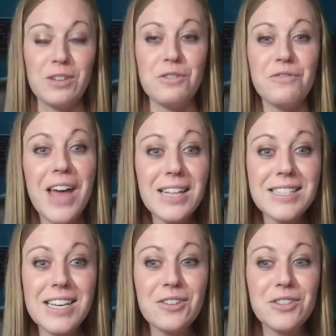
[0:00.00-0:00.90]
So if that
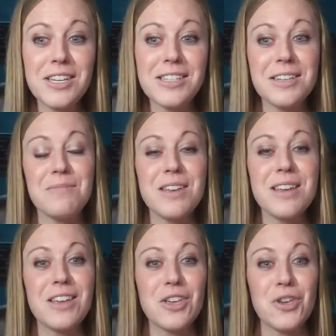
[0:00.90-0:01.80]
sounds like
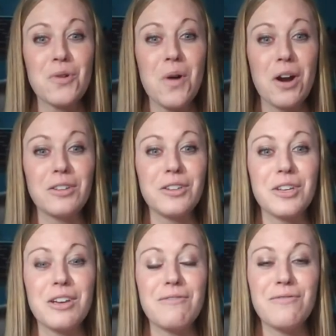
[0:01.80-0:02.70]
something that you are
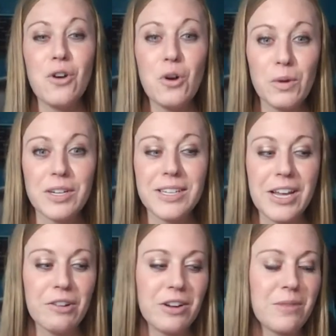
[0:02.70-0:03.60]
looking forward to
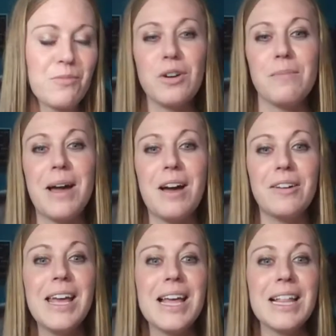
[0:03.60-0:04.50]
hearing more about,
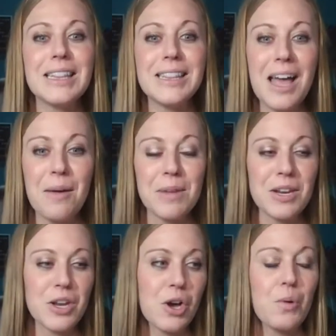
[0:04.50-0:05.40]
let me
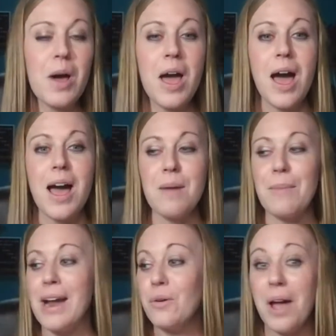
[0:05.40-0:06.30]
know.
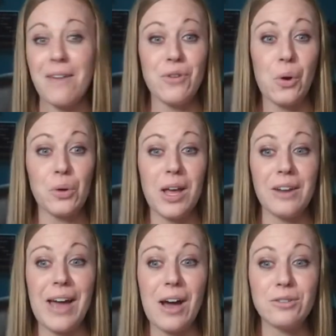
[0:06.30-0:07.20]
I don't have a whole lot
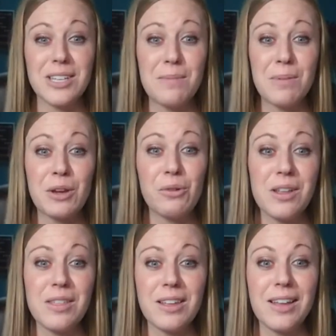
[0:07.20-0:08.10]
of housekeeping or
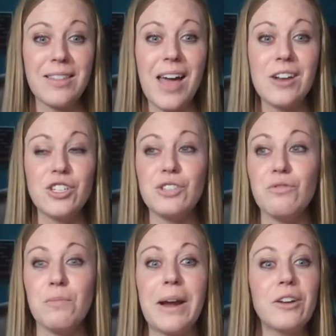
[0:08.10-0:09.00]
anything like that. Just a
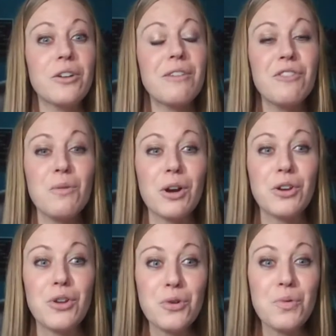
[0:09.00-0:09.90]
reminder, if you are
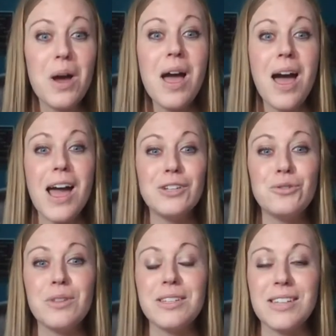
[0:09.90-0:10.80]
new, I
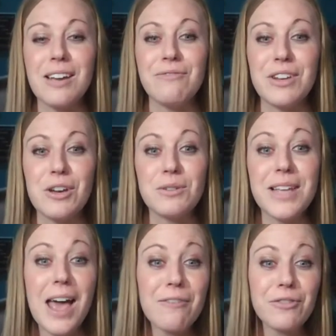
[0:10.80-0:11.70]
do these live videos
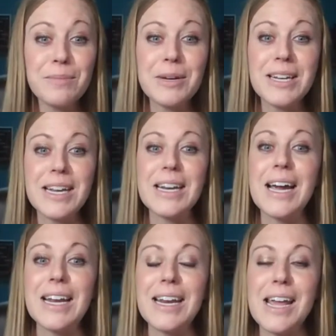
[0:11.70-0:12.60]
every Monday
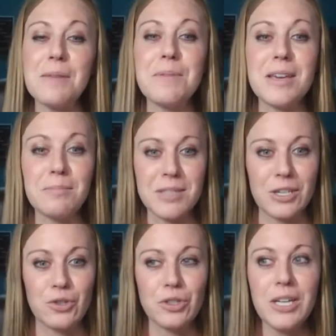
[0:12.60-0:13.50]
night at 8 p.m.
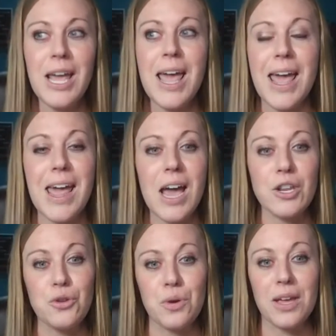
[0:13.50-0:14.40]
Central,
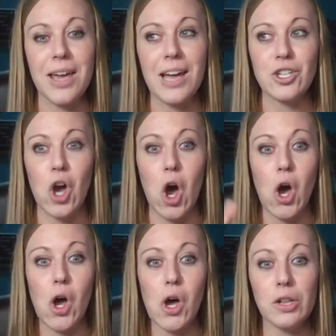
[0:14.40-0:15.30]
and you can catch
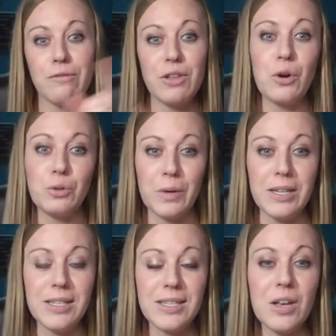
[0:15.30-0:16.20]
all of the old
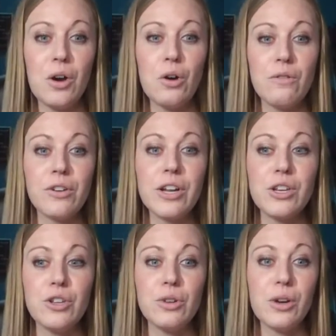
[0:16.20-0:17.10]
ones over
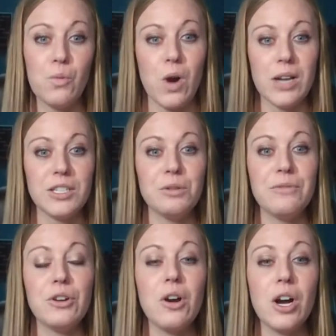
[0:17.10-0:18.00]
in Unit 1. So
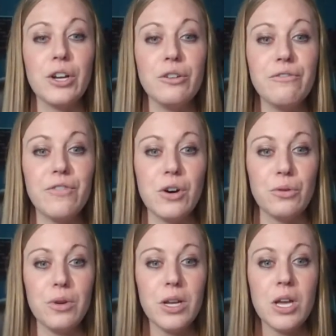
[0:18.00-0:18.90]
if you're on your
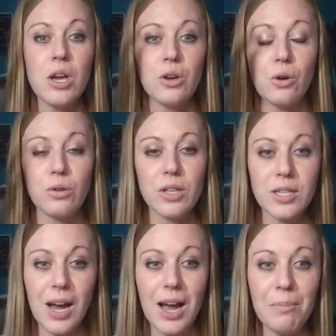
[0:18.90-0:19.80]
phone, go to the
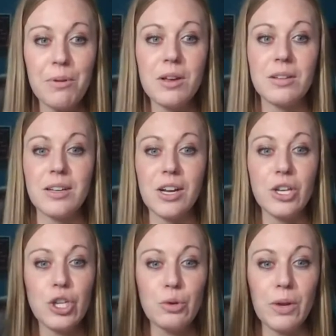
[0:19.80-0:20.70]
top, click
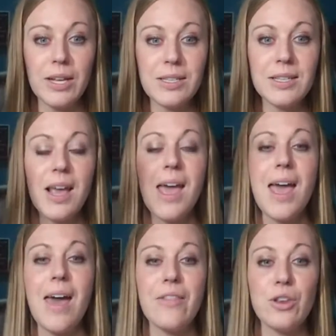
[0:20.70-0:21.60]
on Units,
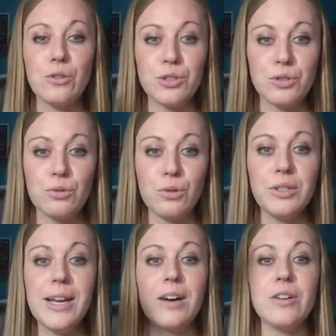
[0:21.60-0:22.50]
and then you'll scroll
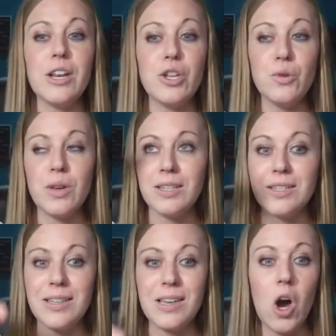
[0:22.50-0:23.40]
down and you can
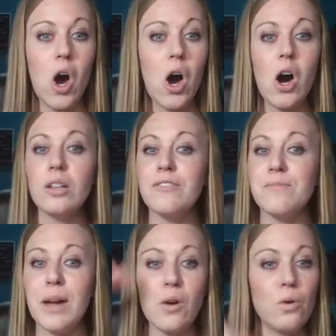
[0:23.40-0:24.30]
see all of
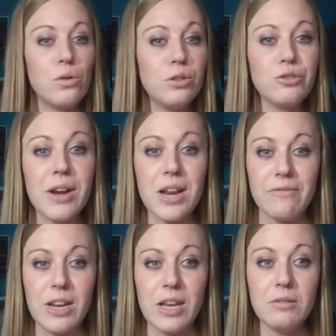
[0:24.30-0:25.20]
my old training
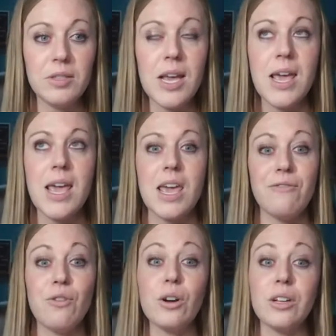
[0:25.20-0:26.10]
videos.
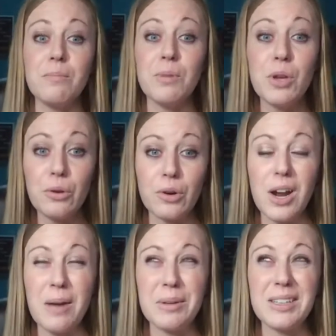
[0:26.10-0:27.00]
If you're on a computer,
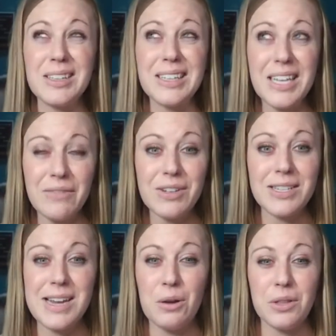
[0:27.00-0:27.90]
I believe it's
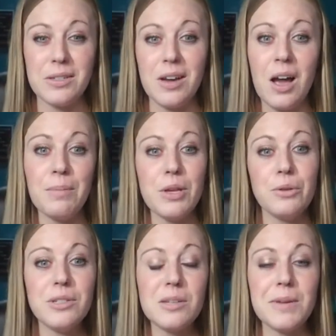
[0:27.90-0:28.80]
now at the top. It
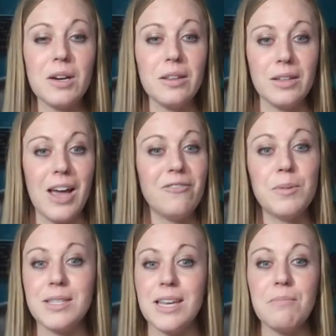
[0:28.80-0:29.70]
used to be on the left,
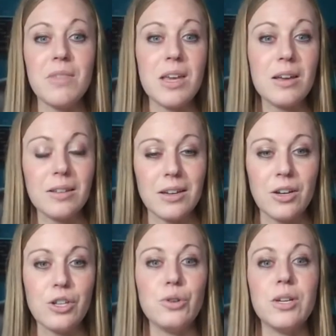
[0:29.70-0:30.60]
but same thing, click
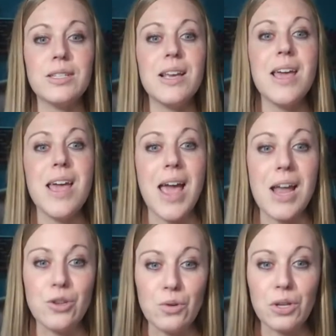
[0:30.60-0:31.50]
on Units,
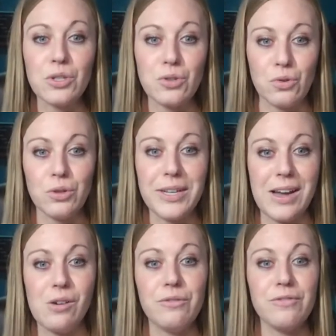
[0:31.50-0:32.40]
and you can scroll
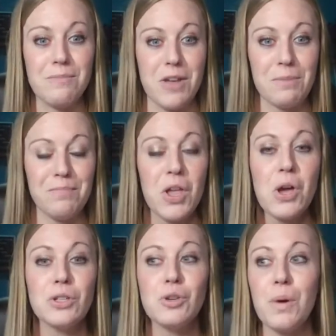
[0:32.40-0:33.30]
down from there.
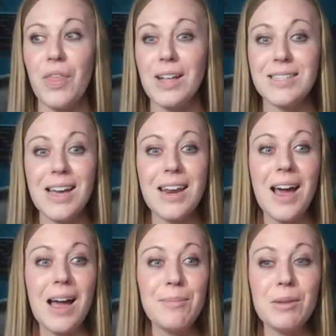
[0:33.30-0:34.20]
So with that said,
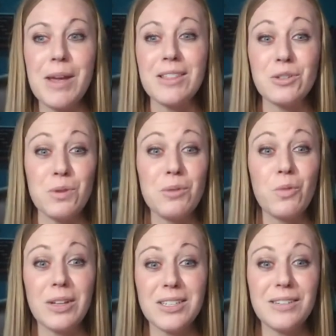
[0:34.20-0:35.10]
I'm going to make this one
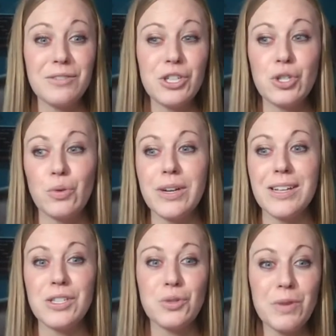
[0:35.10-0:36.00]
relatively short
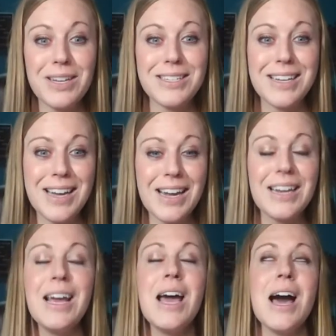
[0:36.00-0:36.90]
and sweet tonight,
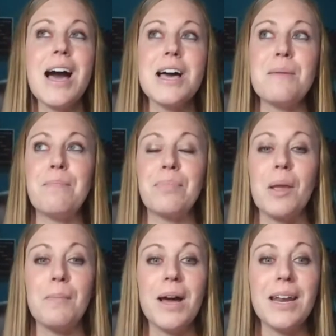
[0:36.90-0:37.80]

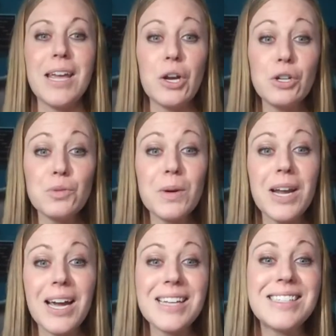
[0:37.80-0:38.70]
but here's what
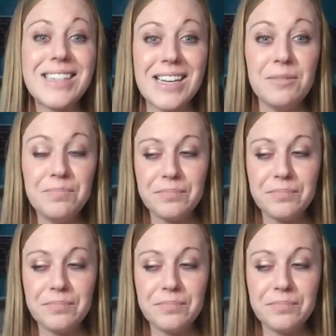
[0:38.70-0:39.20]
I did.